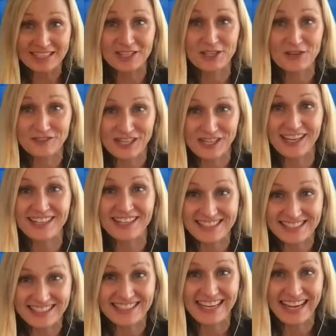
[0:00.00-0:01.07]
you've taught
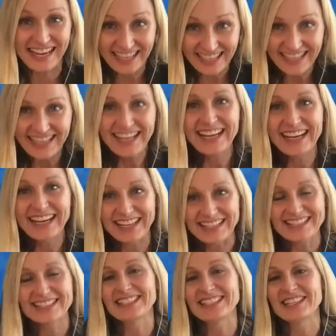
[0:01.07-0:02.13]
us today
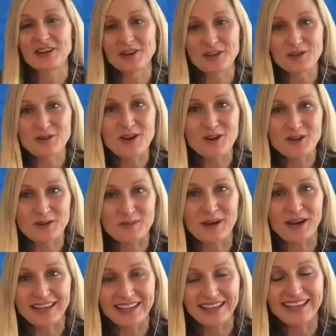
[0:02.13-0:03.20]
is, you know your
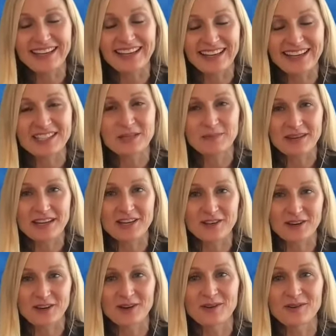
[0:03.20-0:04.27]
body, and to be
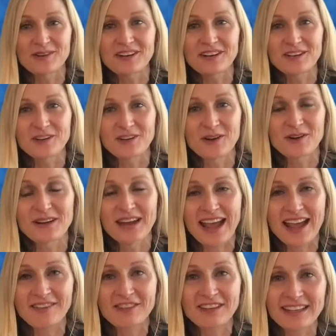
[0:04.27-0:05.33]
your own
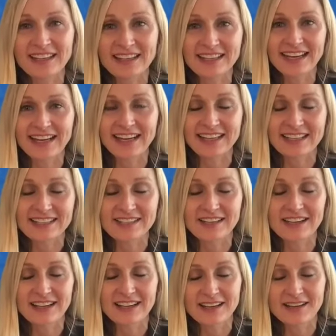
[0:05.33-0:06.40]
advocate,
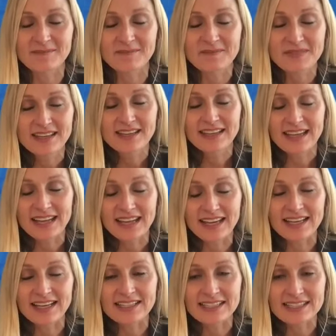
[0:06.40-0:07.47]

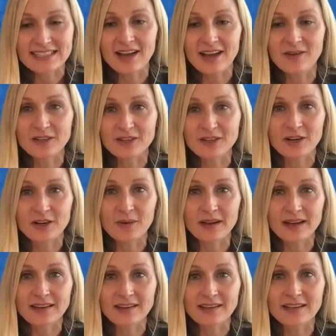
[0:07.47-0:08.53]
and is now
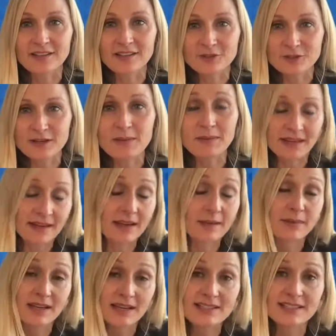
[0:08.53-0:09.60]
undergoing treatment. And
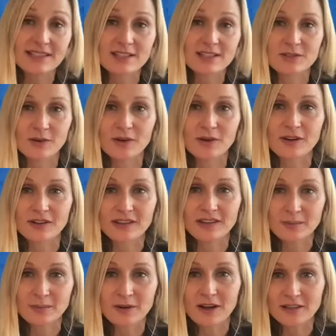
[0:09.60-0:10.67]
because it is so early,
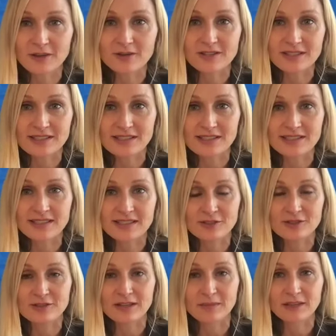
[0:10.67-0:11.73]
the prognosis is
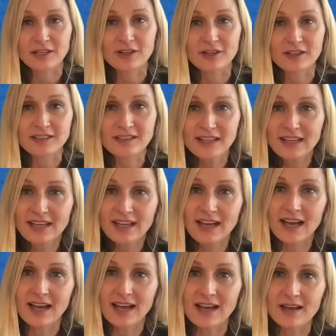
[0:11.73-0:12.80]
extremely good
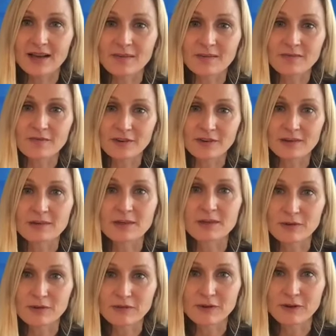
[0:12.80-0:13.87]
for him to
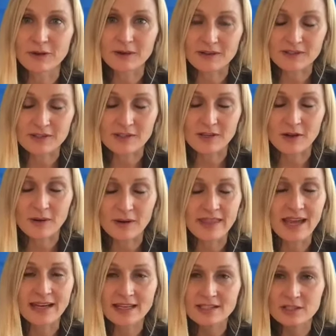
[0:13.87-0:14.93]
move forward. So, and
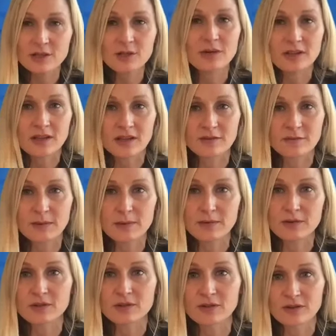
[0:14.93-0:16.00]
that is new. A lot of
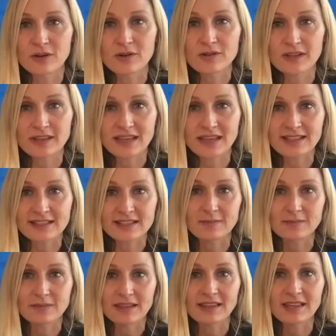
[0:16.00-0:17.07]
people don't know that that's
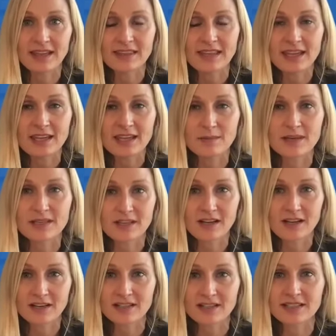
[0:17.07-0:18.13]
something that they can be
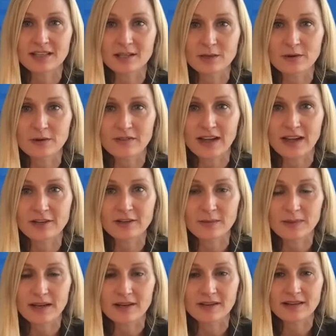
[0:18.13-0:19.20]
talking to their provider
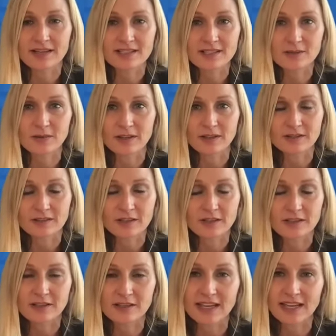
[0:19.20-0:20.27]
about as to whether they're a
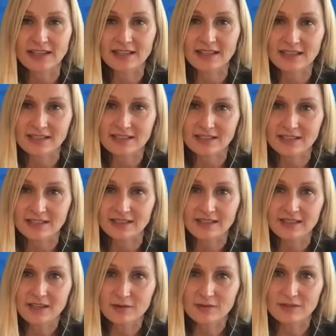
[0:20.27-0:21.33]
good candidate to
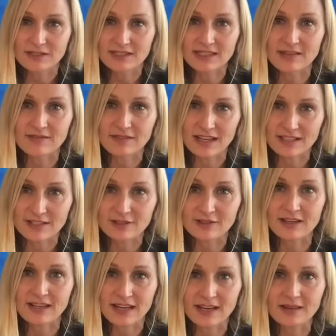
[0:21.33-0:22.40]
receive that
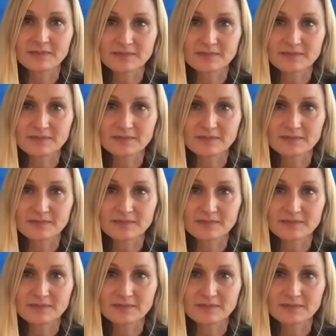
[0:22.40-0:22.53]
screening.